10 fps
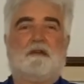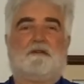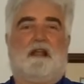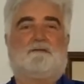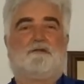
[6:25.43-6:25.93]
Good
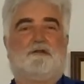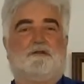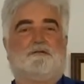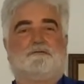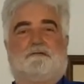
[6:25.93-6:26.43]

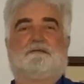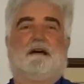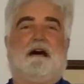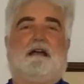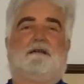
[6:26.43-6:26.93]
afternoon.
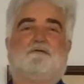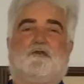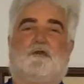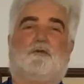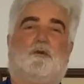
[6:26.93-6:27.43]
Hi, I'm
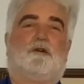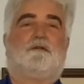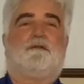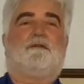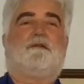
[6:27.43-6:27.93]
Joel
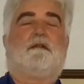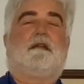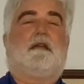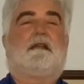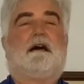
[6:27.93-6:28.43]
Worth,
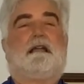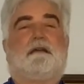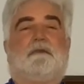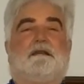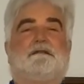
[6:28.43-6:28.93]
and I
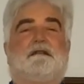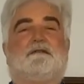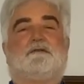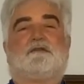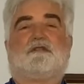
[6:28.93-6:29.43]
am a
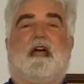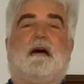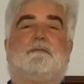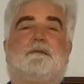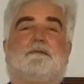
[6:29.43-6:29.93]
senior
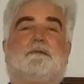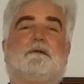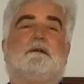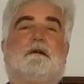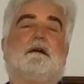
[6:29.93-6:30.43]
SNAP
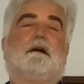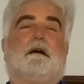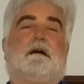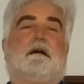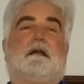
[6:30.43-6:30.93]

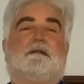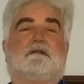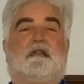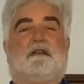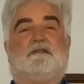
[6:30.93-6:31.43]

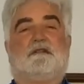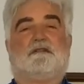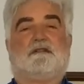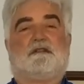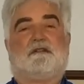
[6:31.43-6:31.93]
education
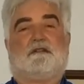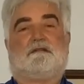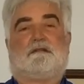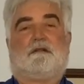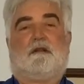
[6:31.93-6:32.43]
assistant
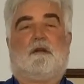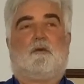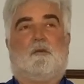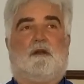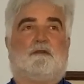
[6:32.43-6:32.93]

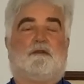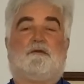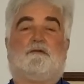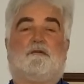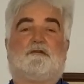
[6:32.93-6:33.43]
with the
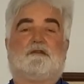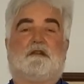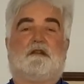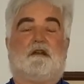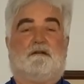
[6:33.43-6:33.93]

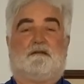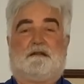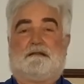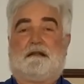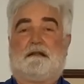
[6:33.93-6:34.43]
University of
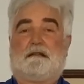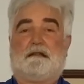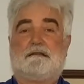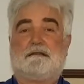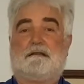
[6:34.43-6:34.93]

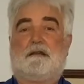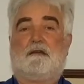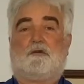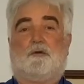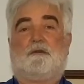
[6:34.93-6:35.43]
Kentucky's
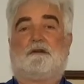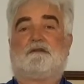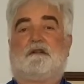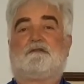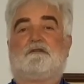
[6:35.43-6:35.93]
Corporate
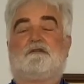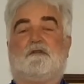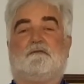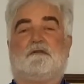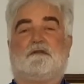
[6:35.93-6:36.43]
Extension
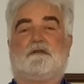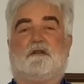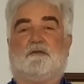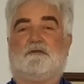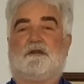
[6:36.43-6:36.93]
Service
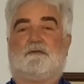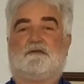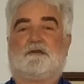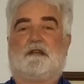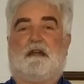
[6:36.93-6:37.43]
here in
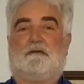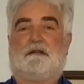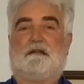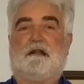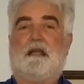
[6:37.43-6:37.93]
Jefferson County,